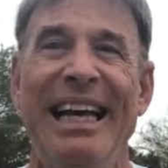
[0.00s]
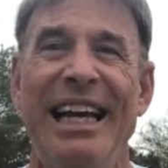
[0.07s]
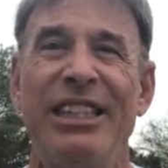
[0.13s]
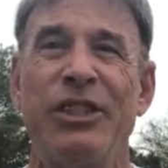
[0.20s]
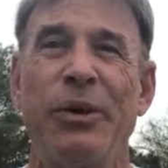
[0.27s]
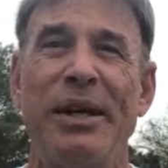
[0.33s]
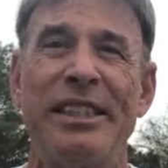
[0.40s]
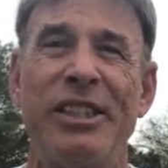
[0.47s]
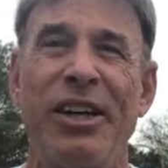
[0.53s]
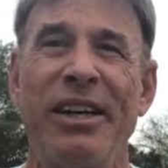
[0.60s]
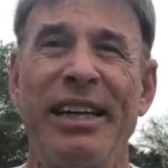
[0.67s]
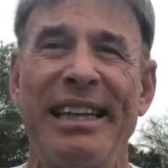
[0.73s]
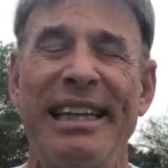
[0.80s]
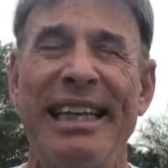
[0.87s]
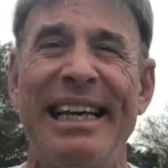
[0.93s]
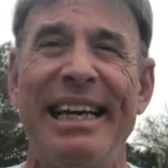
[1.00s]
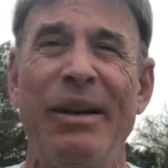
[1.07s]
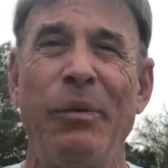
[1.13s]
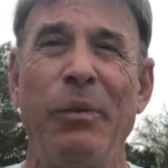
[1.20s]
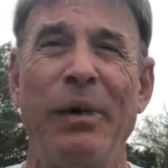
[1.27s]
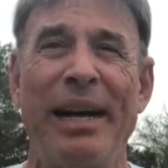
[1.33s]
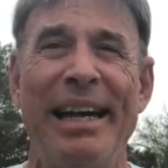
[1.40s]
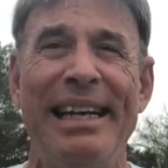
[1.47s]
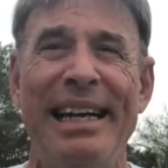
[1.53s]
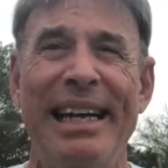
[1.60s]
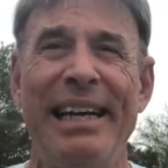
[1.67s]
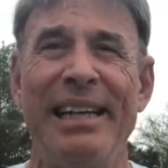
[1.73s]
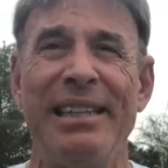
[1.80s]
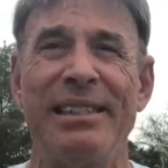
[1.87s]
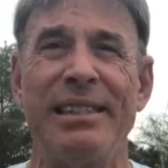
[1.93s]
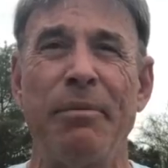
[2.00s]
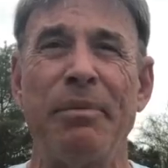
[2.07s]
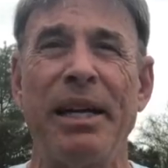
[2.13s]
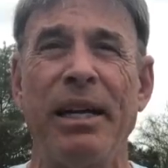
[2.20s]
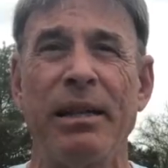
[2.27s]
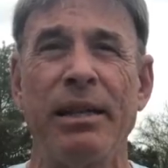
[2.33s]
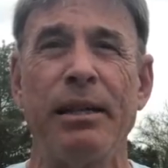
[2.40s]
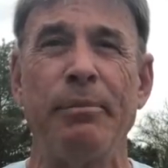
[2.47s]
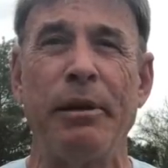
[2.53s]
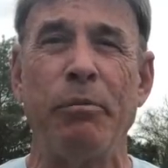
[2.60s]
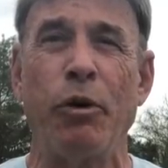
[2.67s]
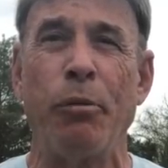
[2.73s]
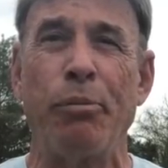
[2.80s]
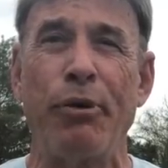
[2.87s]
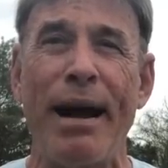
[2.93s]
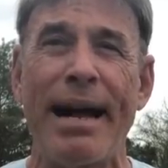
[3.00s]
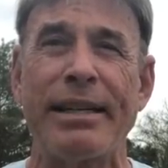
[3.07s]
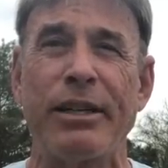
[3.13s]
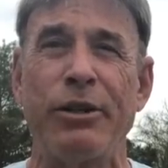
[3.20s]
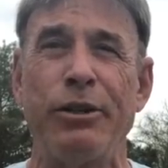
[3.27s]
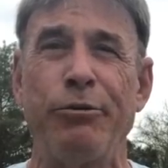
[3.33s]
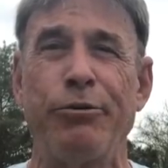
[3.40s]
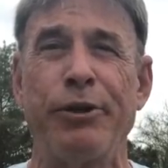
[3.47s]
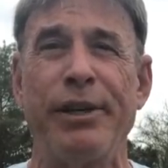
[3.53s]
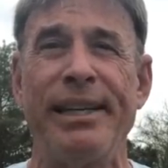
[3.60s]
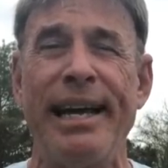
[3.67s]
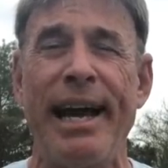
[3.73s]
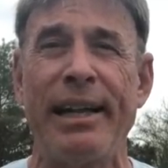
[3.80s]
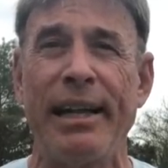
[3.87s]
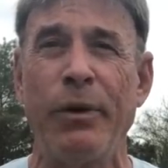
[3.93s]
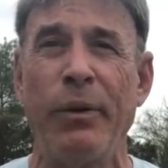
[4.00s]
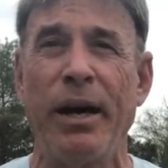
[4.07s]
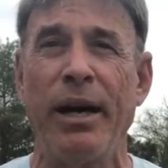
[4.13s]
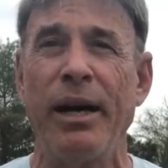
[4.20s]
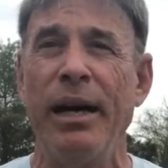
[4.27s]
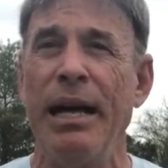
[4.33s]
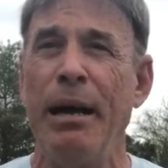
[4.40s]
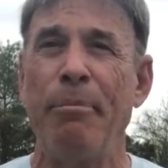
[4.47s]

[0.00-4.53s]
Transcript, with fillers: And so I started thinking what I need is something a little bit more practical for a daily wear,